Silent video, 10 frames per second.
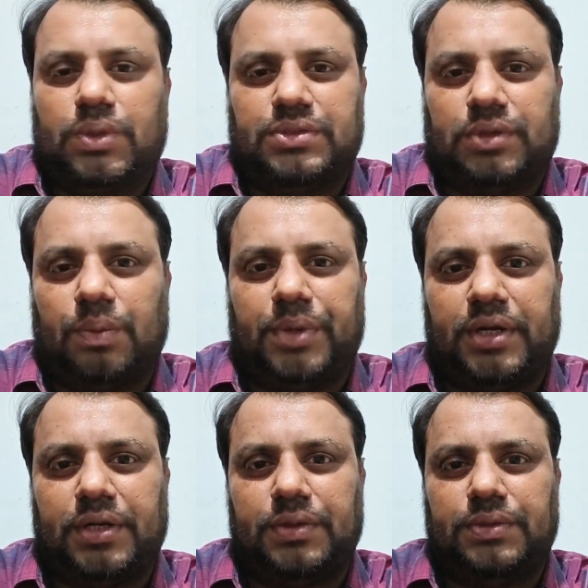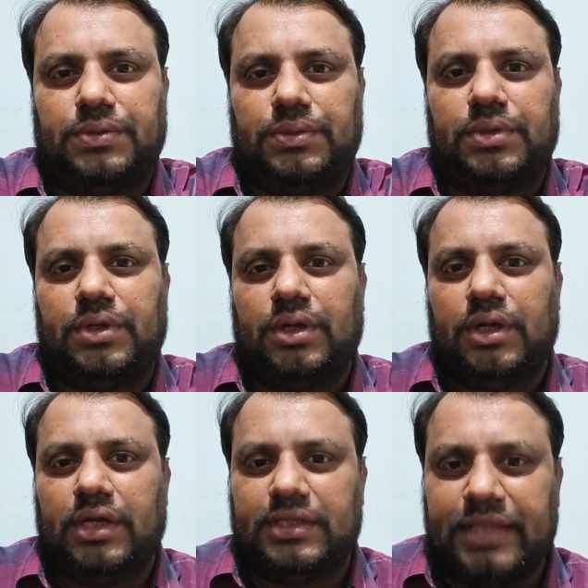who was not party to the suit,
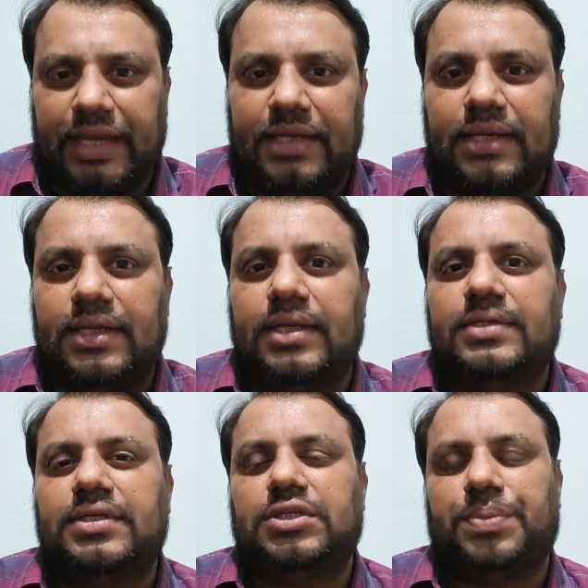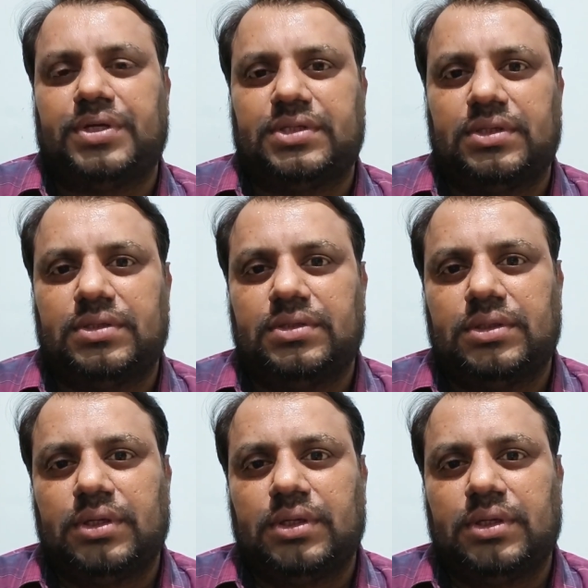then such a person